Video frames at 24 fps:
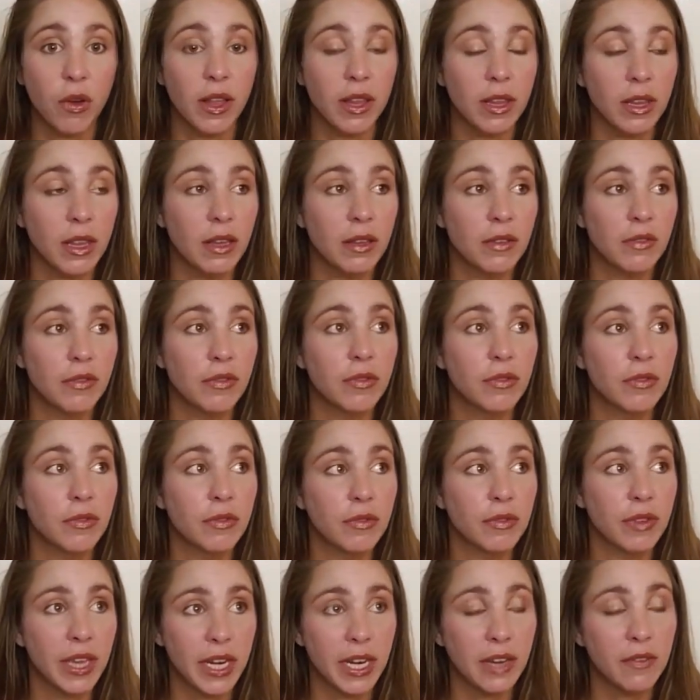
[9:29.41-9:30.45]
I love
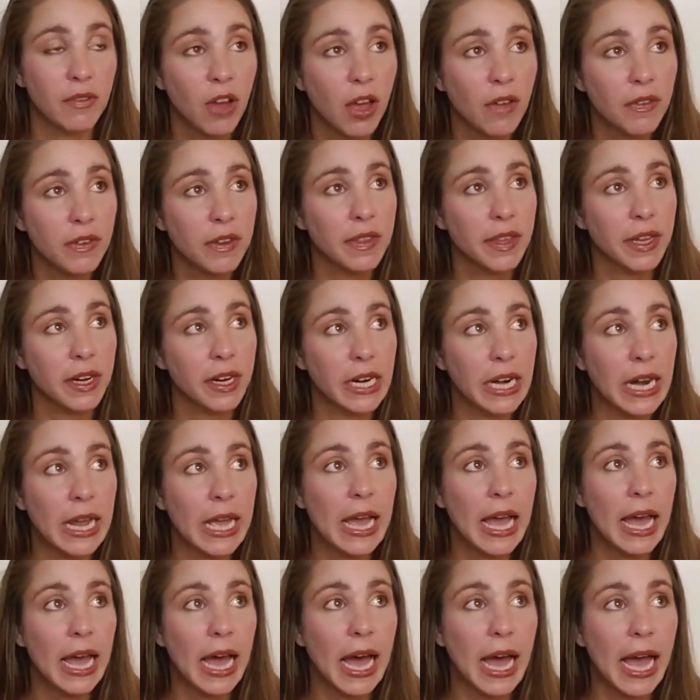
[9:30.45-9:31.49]
getting involved in there, and
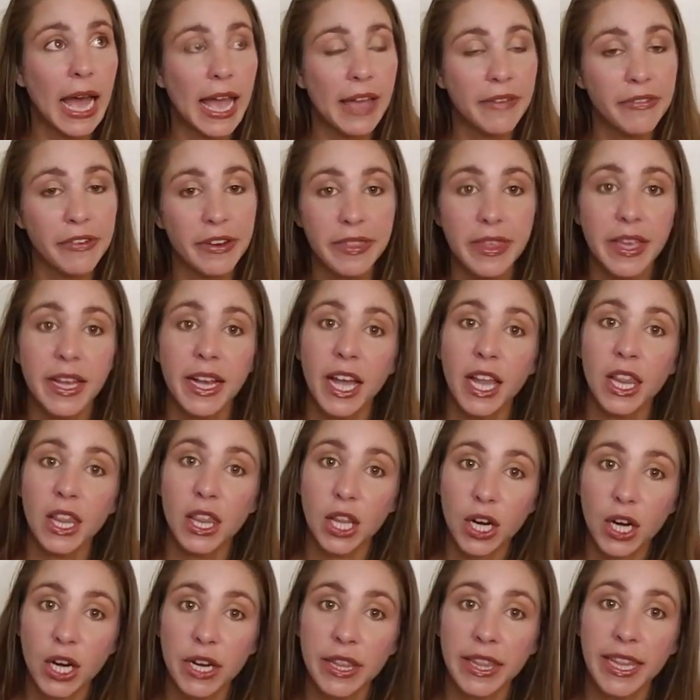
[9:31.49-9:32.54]
everything I
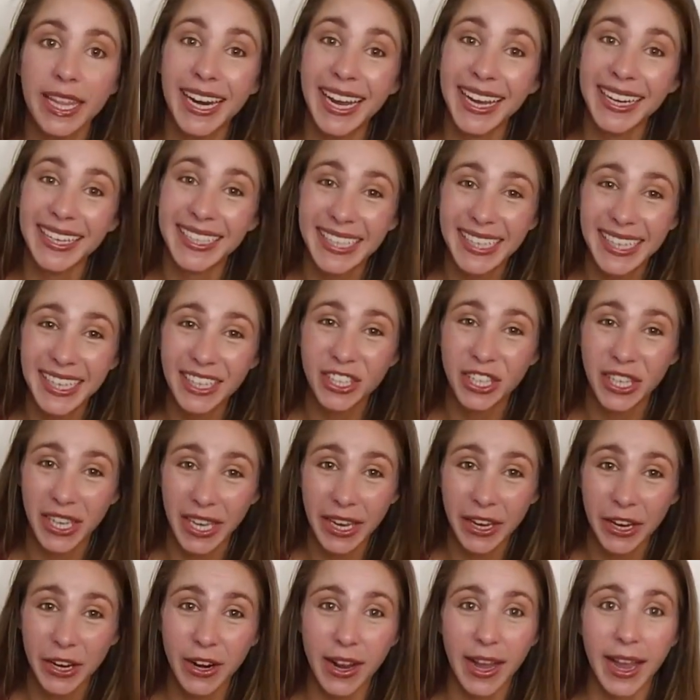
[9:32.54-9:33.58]
learned that I teach
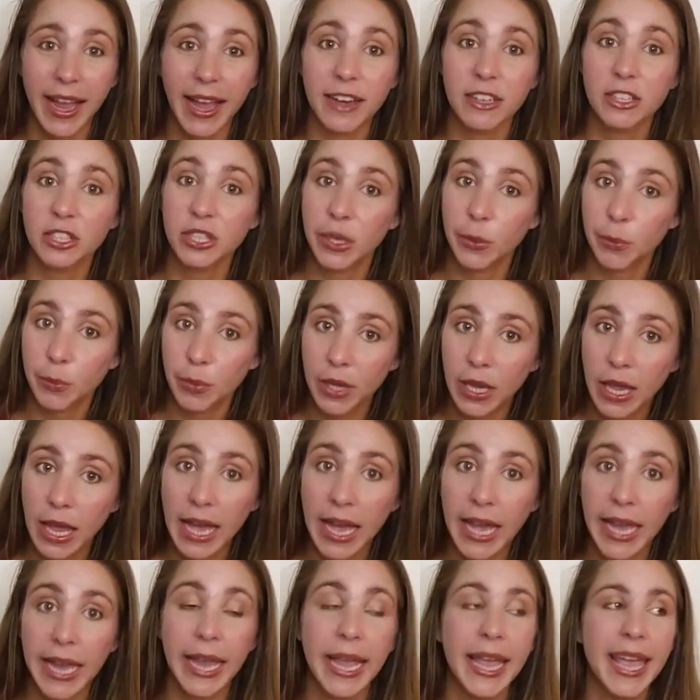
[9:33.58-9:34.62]
here, I actually
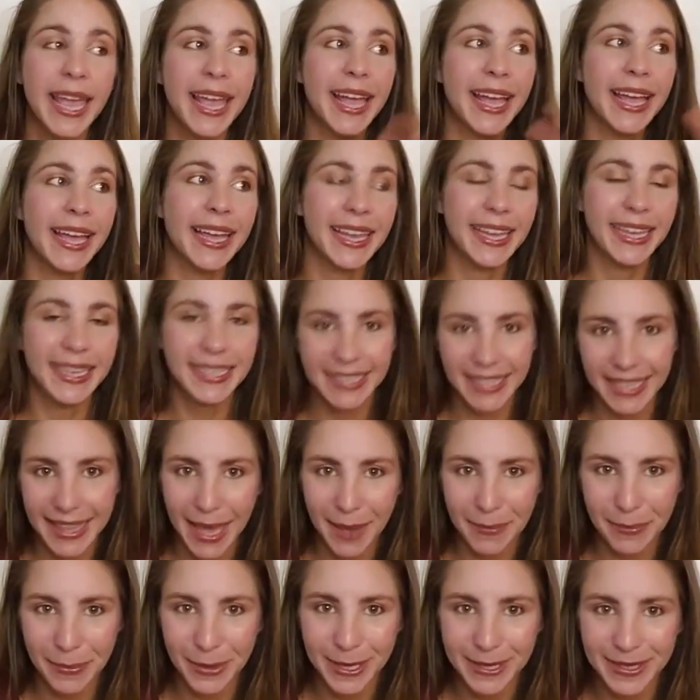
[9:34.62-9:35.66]
apply into
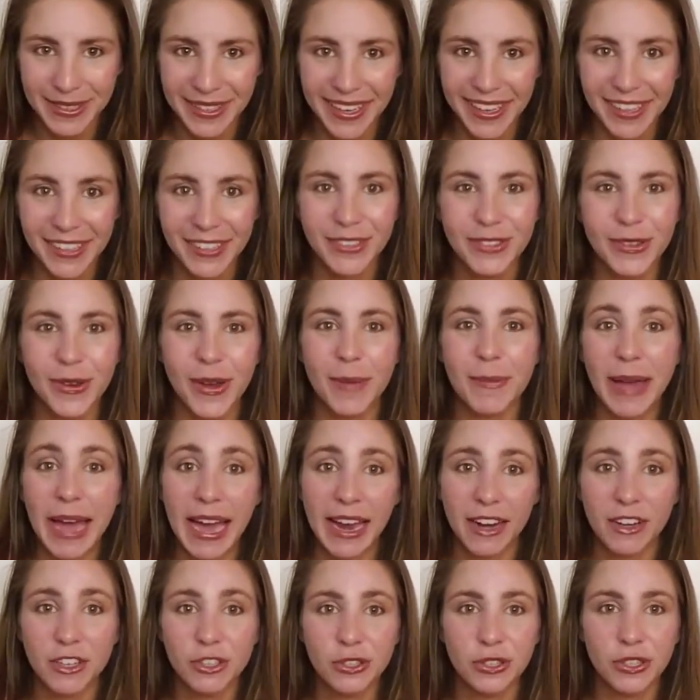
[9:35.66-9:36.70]
that business. So I'm
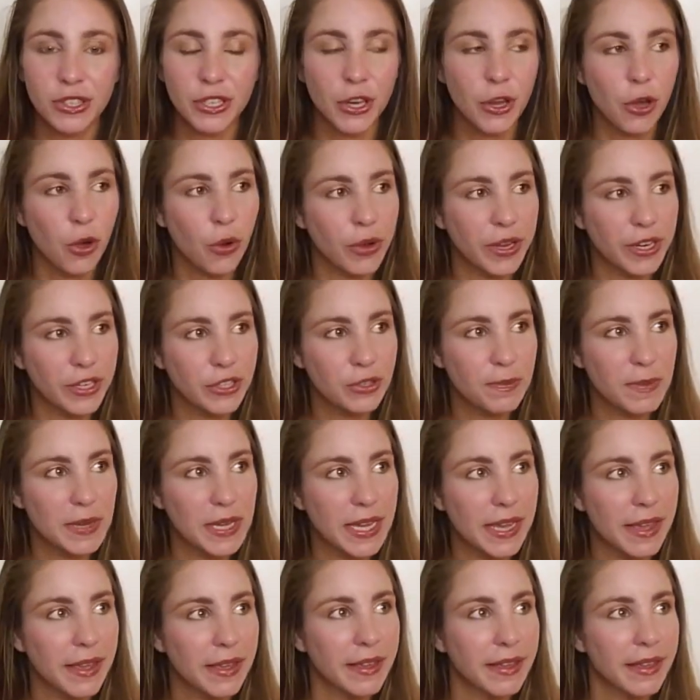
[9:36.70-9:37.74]
actually going to
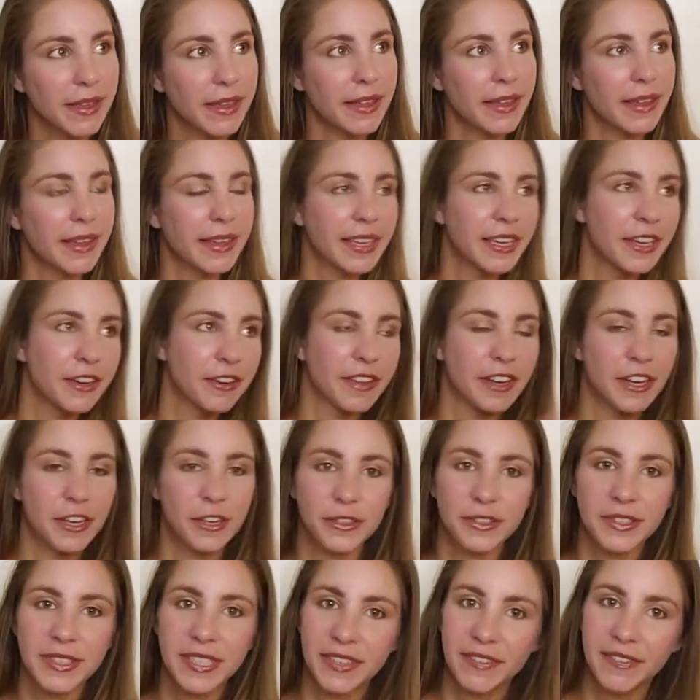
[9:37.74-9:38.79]
be here and there,
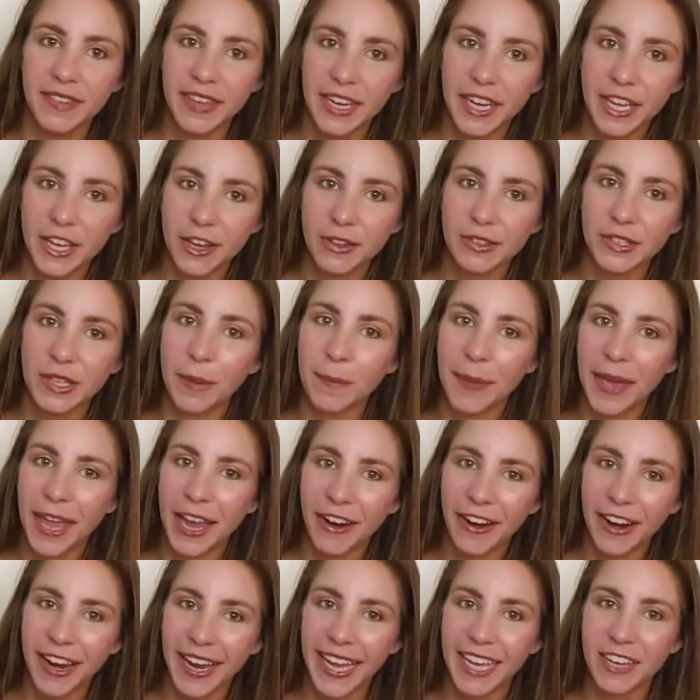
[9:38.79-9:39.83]
you'll see videos
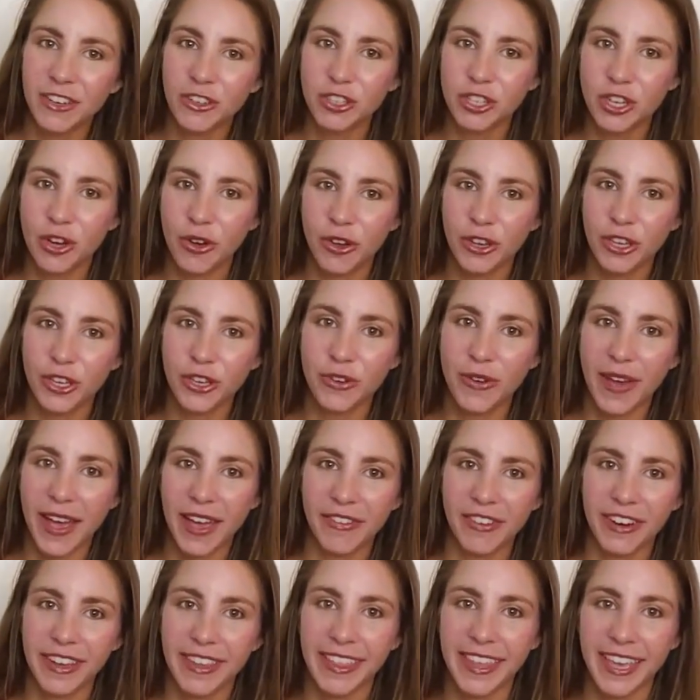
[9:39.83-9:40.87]
comparing it and showing you
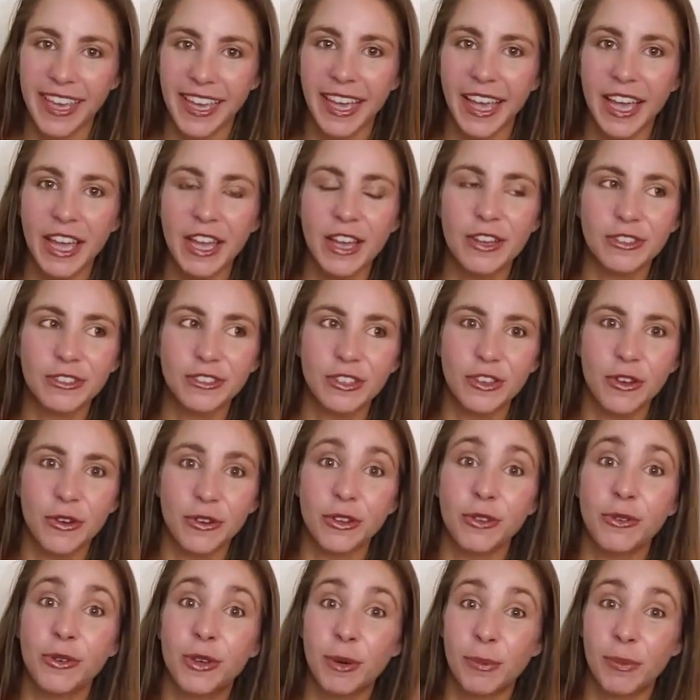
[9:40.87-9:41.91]
everything so
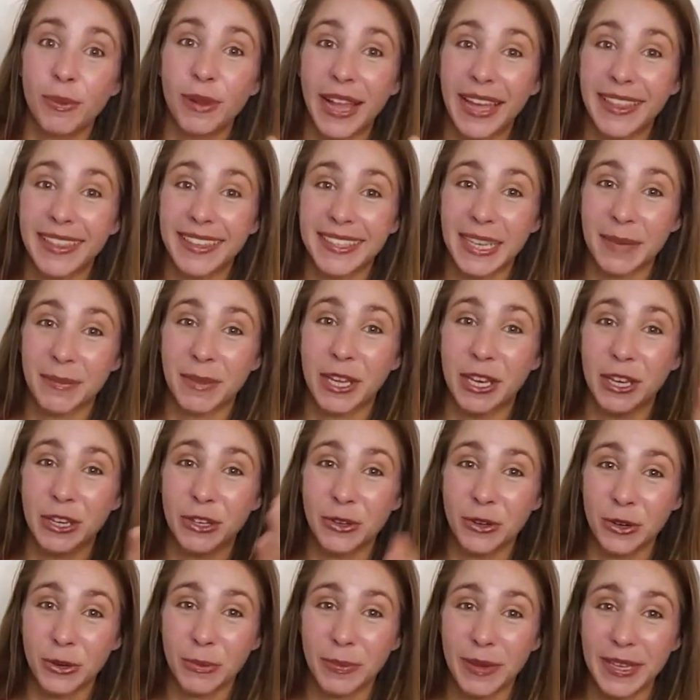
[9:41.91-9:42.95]
you can apply the same thing in
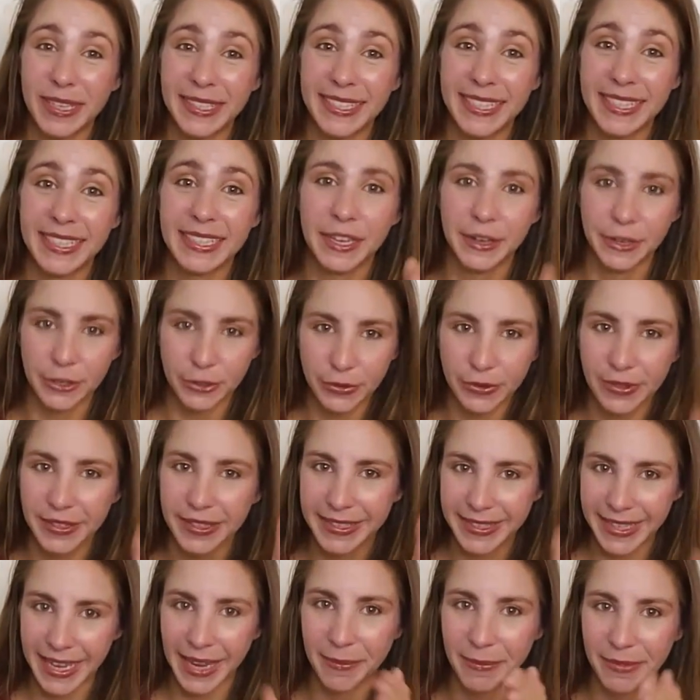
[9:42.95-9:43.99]
your business and do the
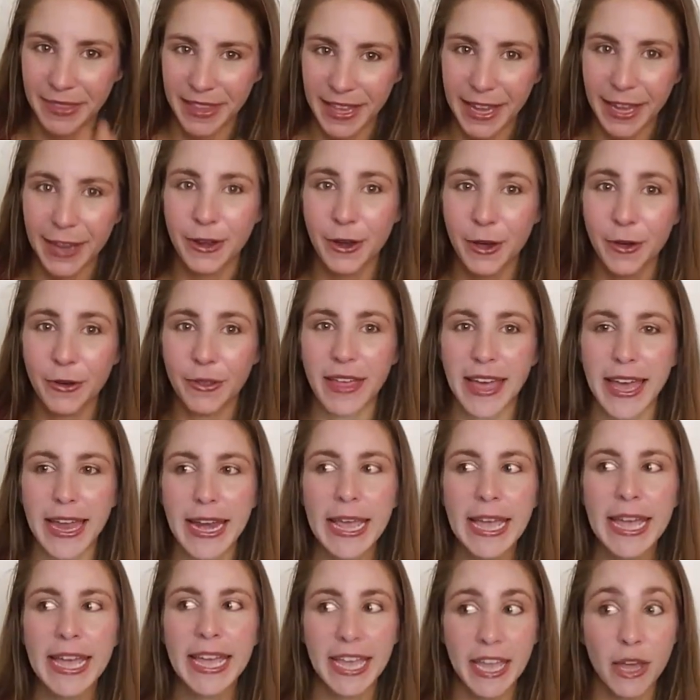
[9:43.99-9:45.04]
same thing and know that
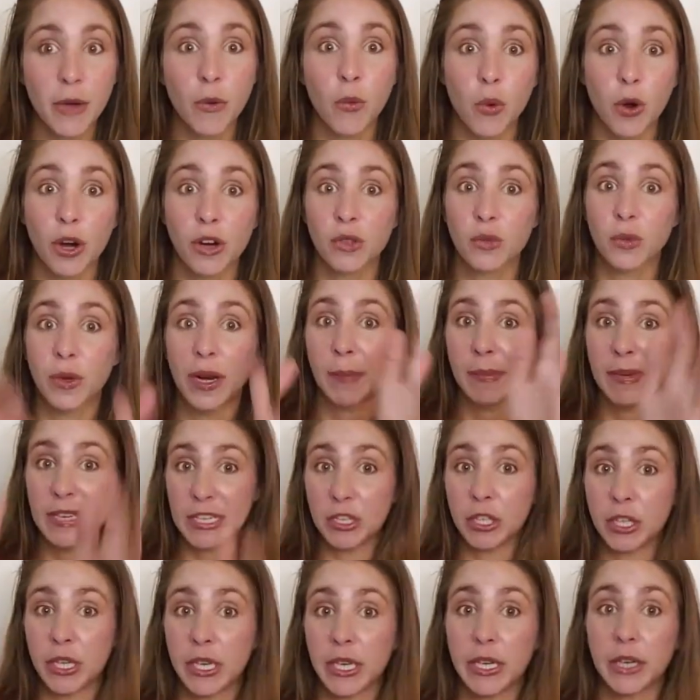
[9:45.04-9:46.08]
it works. What I'm
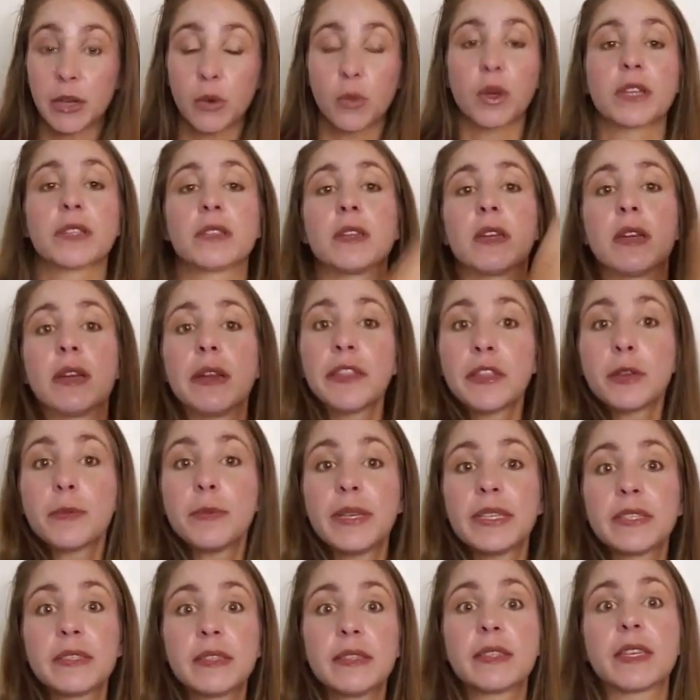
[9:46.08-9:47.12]
teaching here works in another
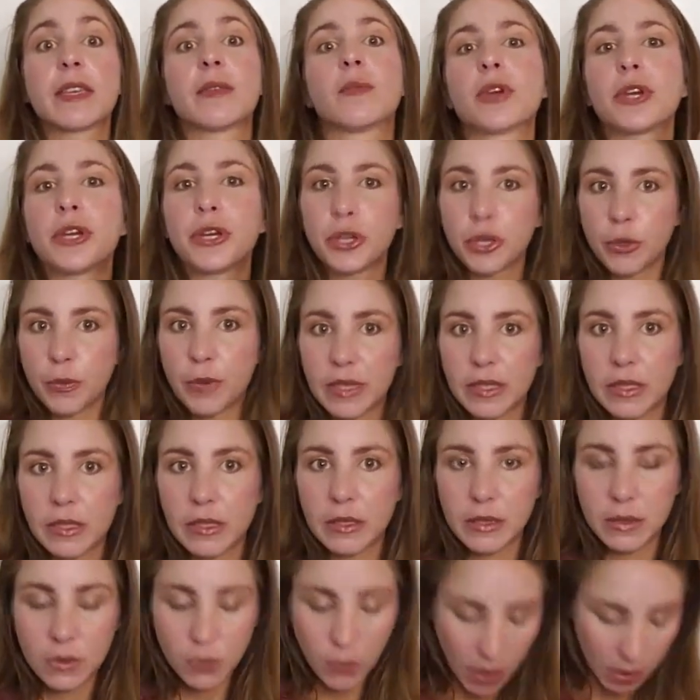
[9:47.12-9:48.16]
business, can work in your
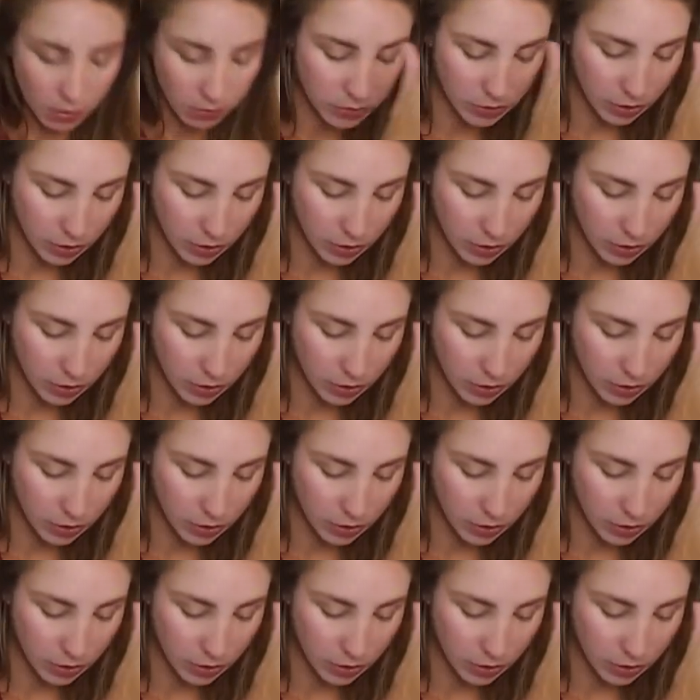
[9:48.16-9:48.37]
business as well.